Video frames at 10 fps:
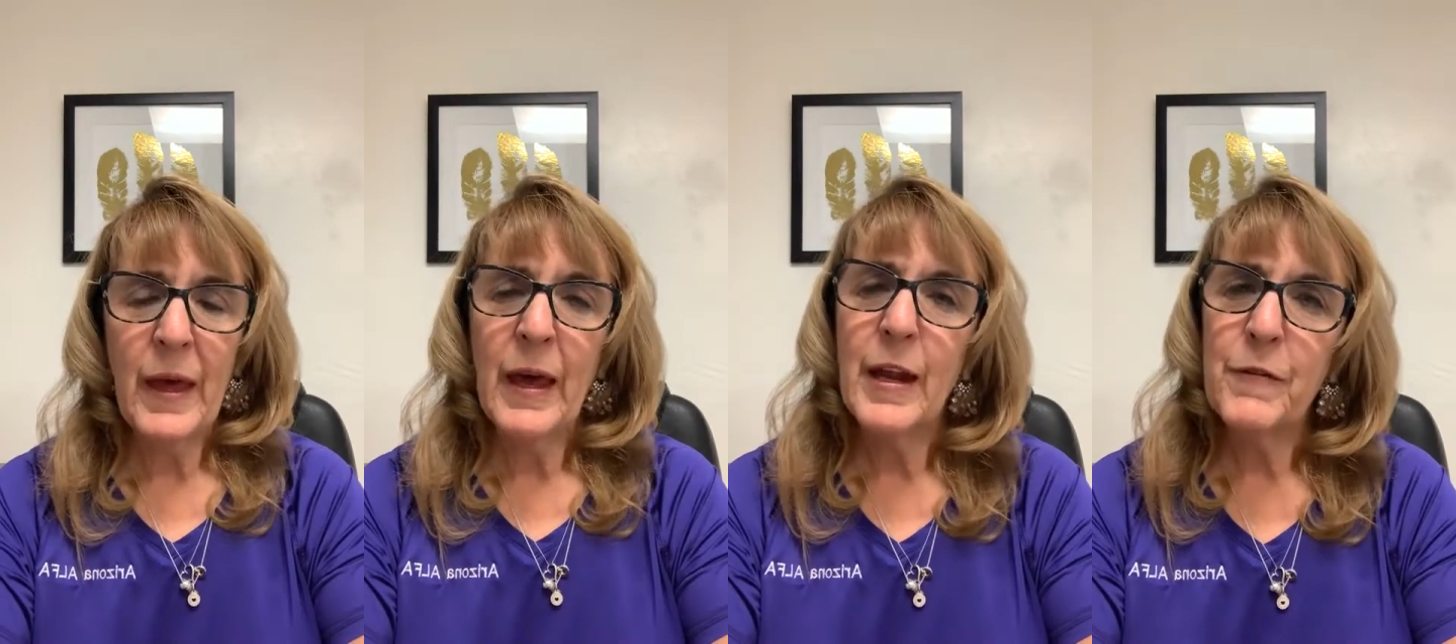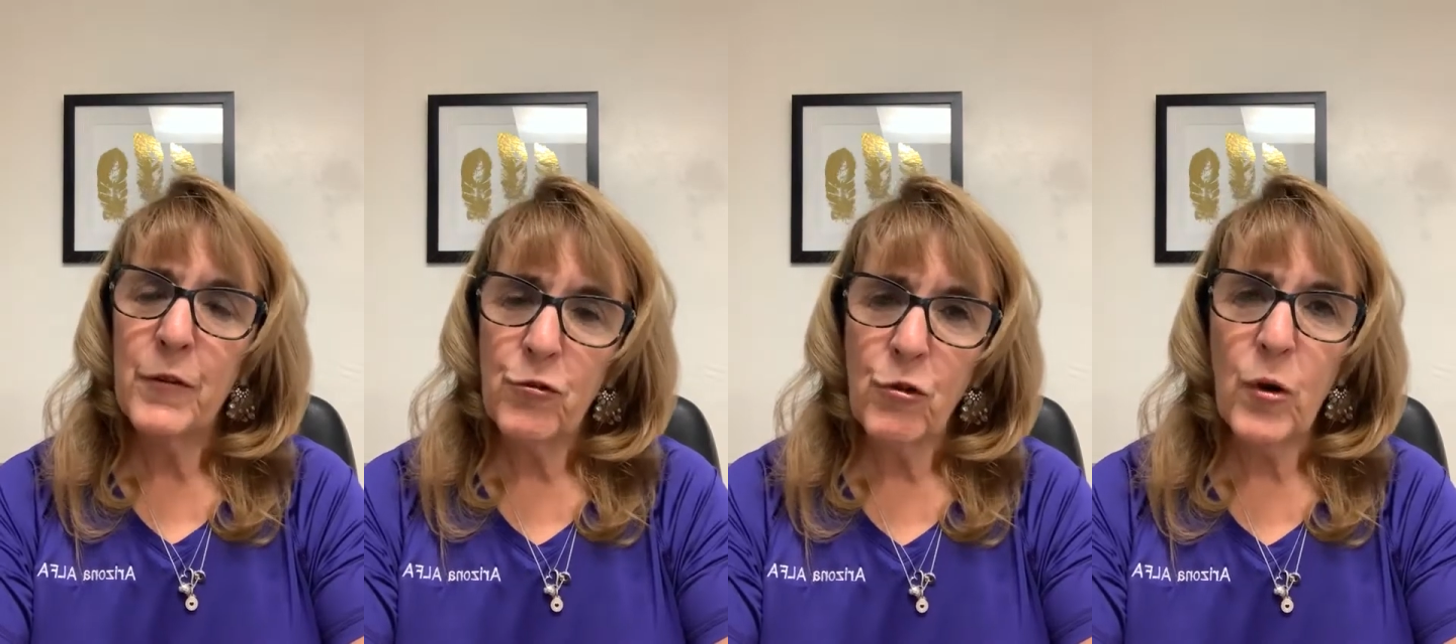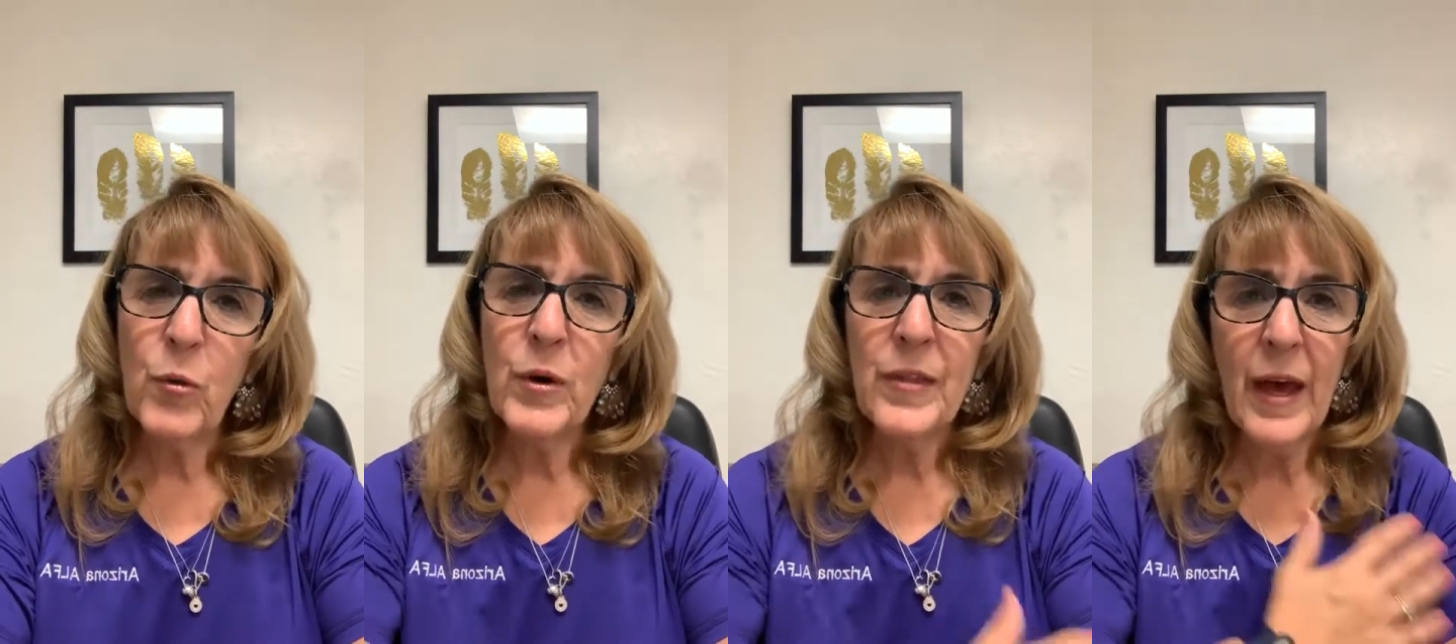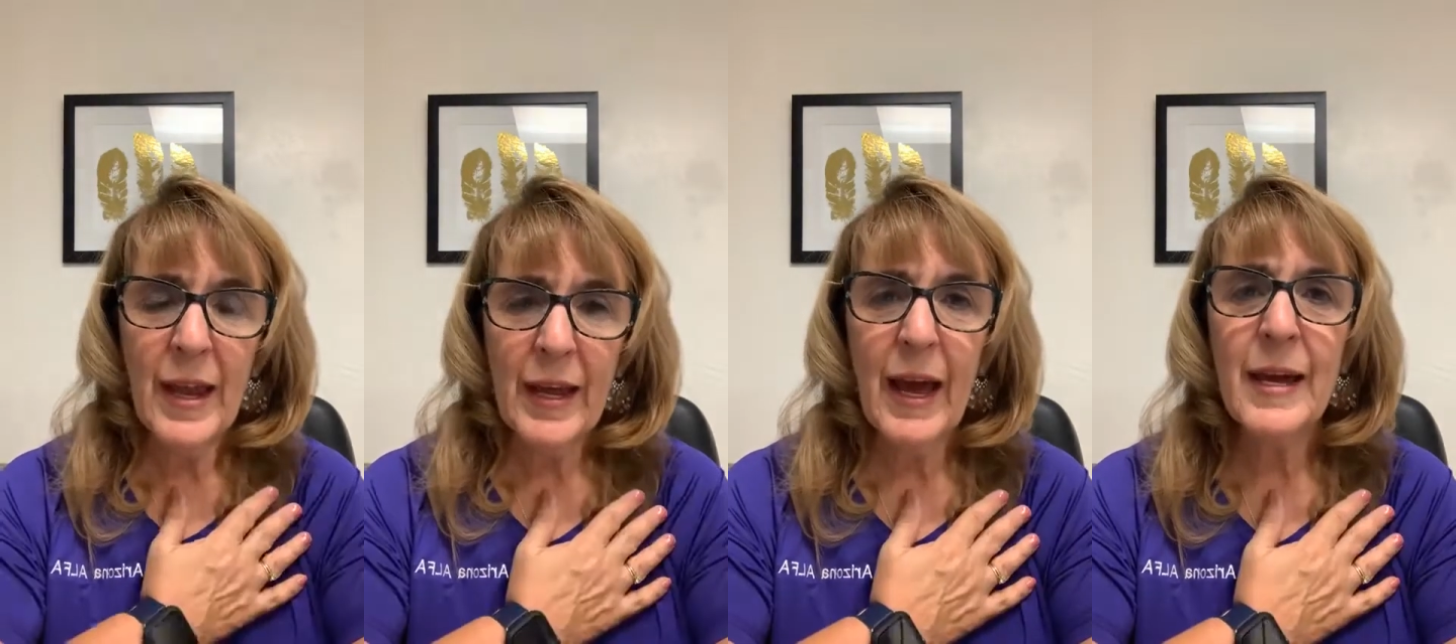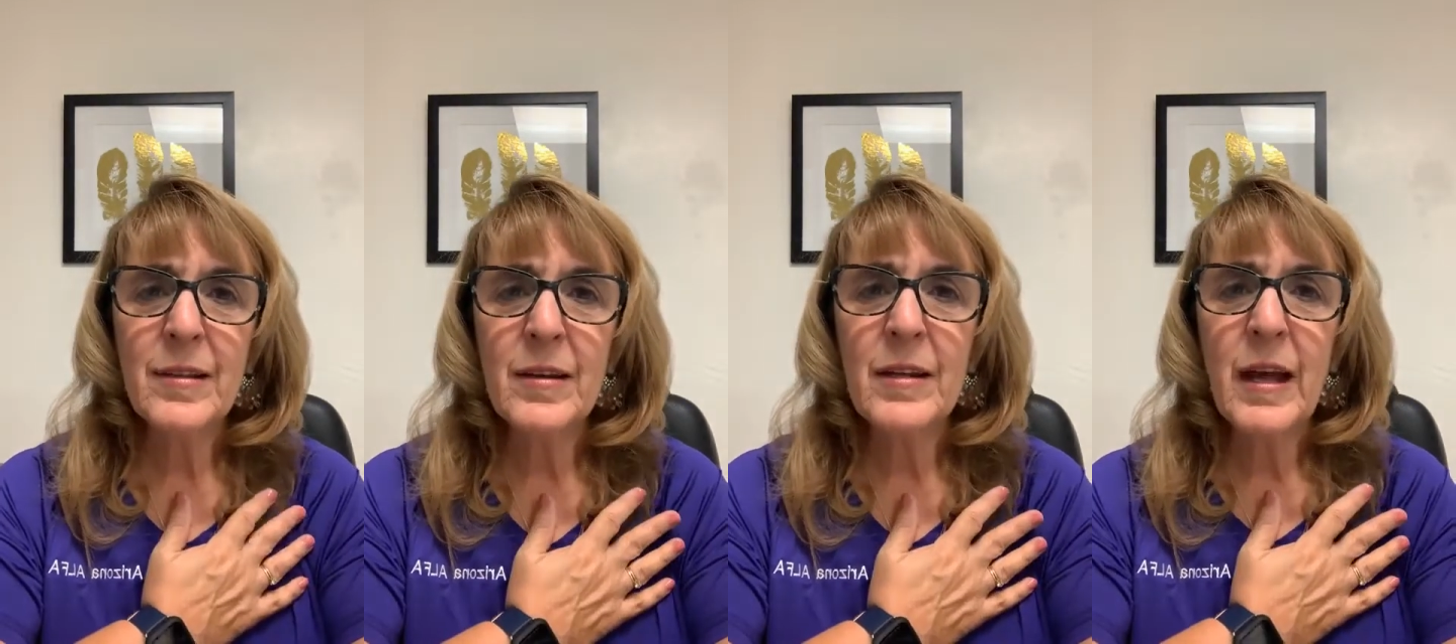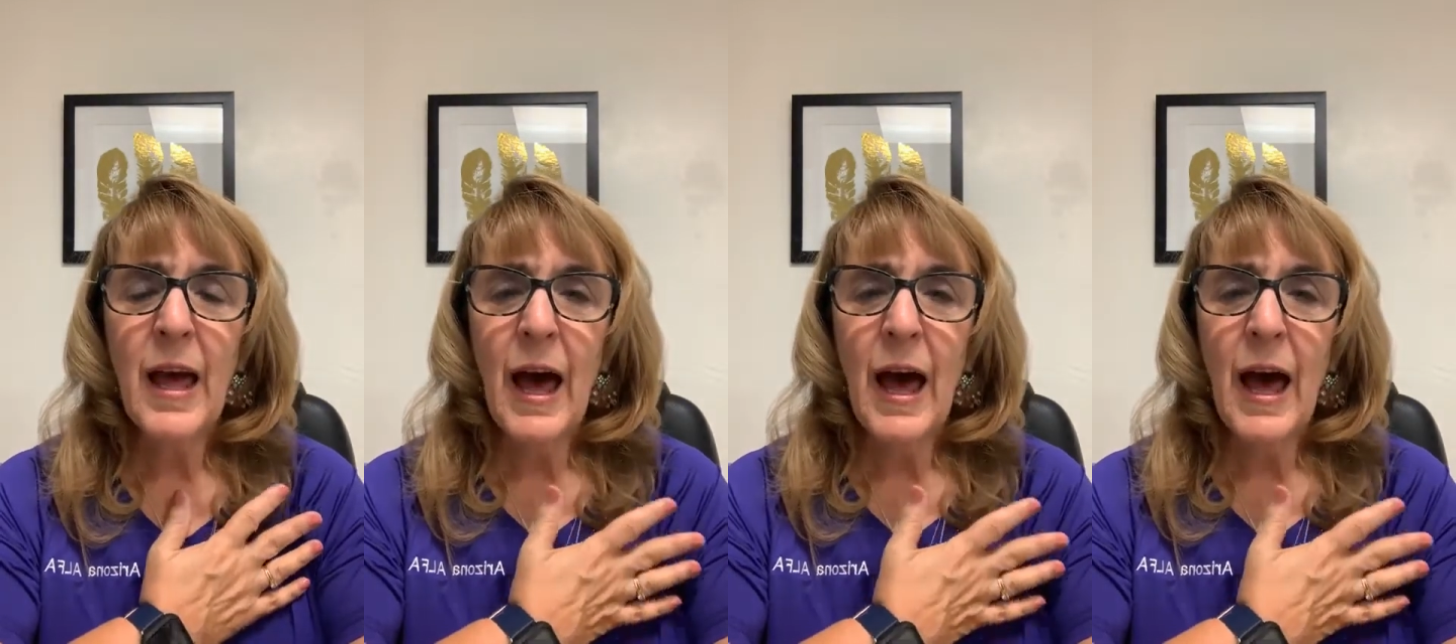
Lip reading: And if you struggle with that like I did,